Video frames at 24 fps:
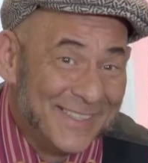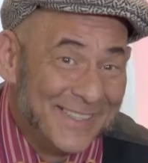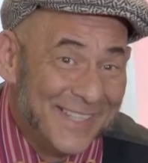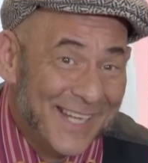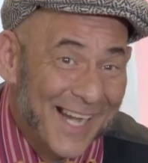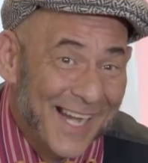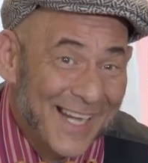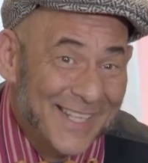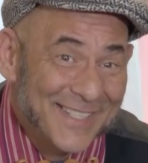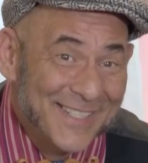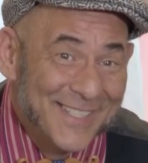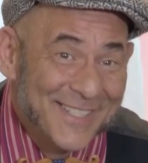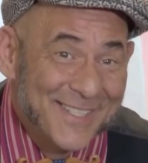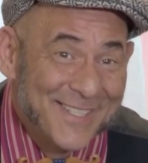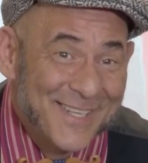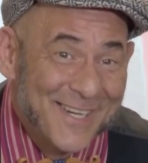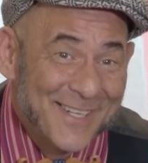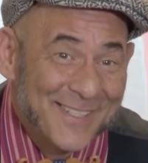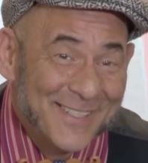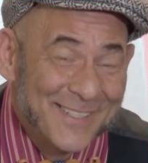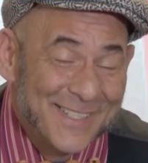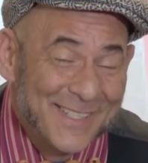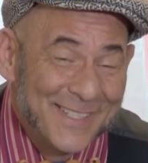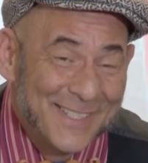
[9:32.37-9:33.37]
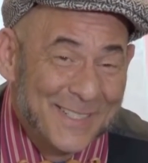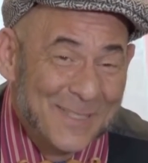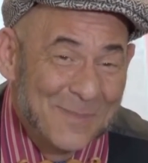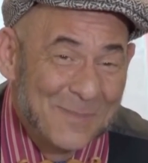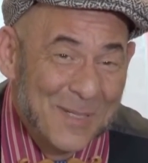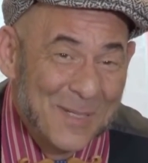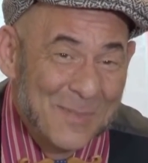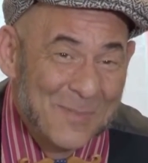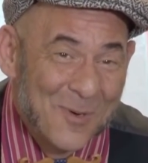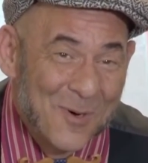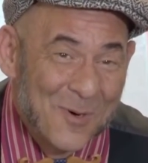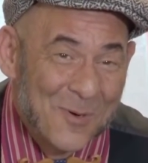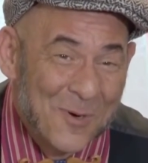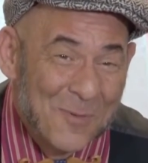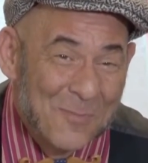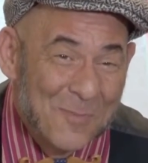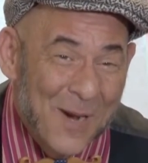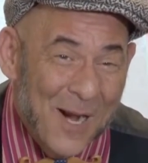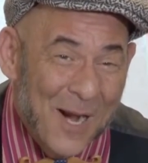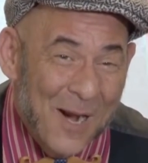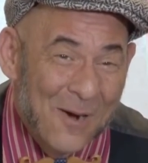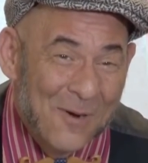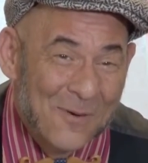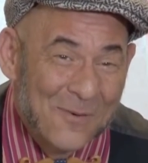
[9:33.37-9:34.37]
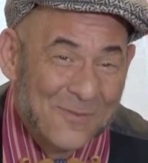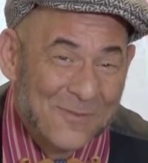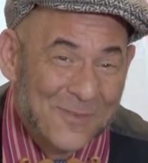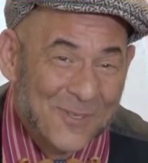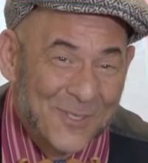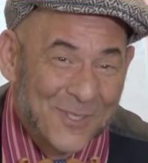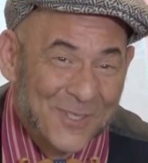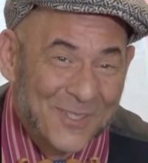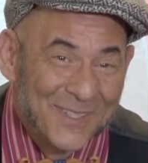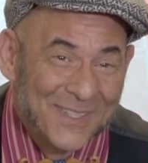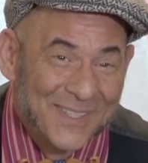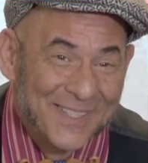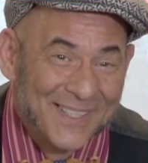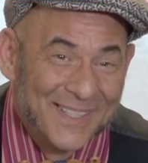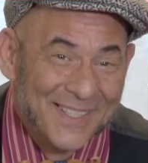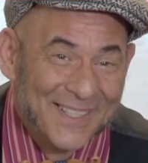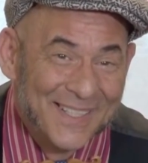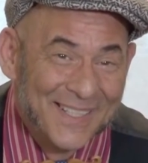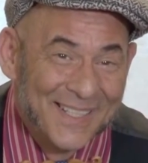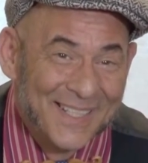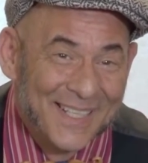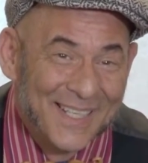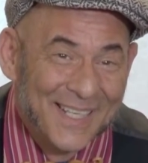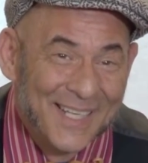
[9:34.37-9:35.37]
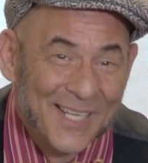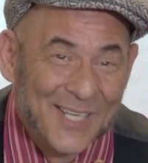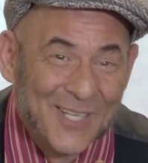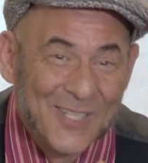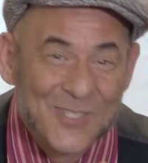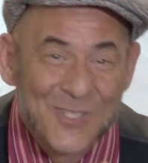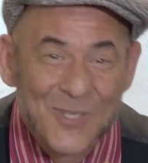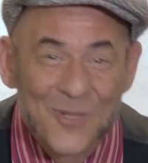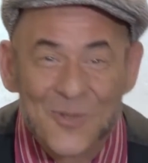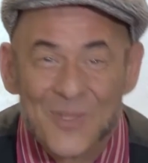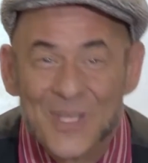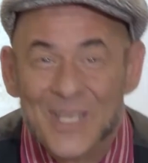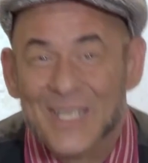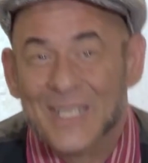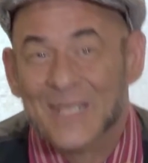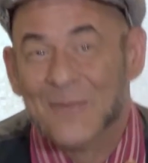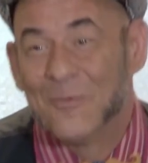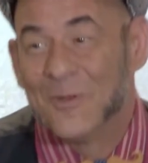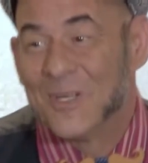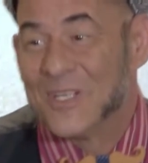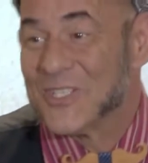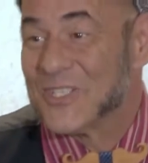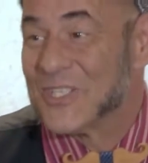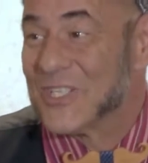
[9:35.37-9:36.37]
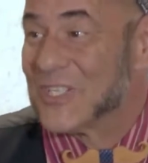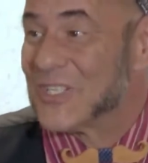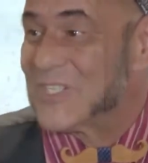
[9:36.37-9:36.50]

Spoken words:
I did not need to be more powerful. So then he wished his